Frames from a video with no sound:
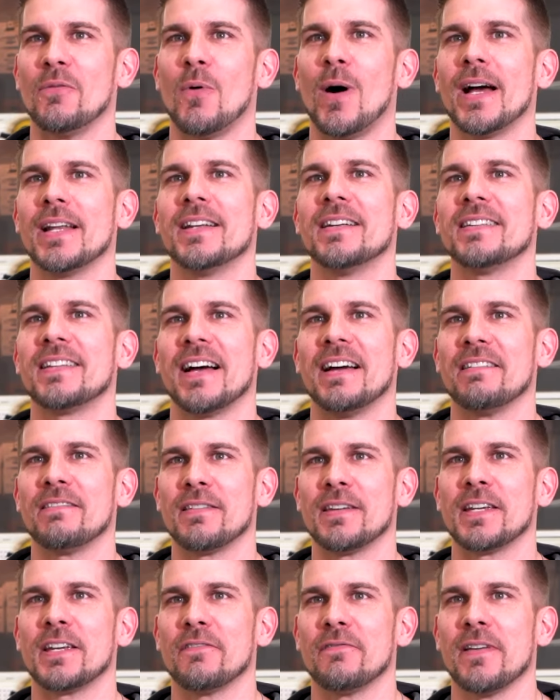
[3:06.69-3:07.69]
Why didn't I
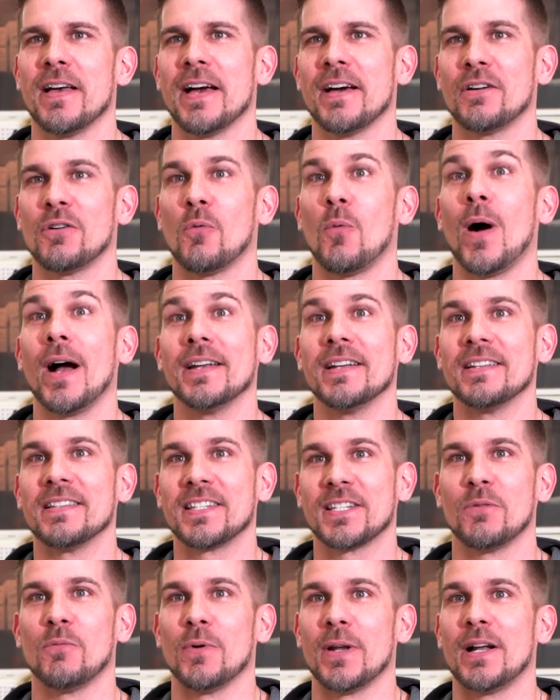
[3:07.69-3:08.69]
think of that? Or why didn't
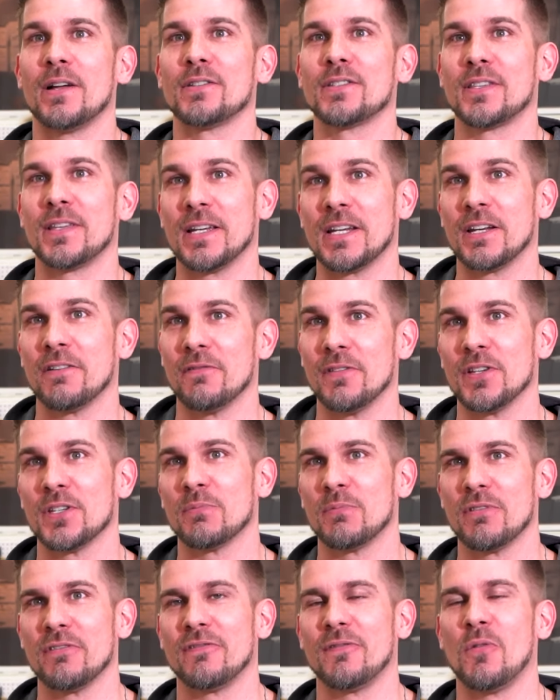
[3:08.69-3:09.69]
someone else think of this
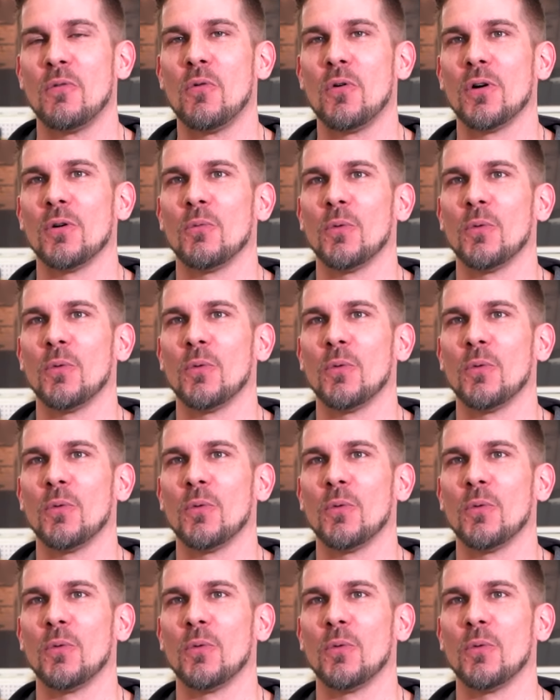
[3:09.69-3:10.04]
before?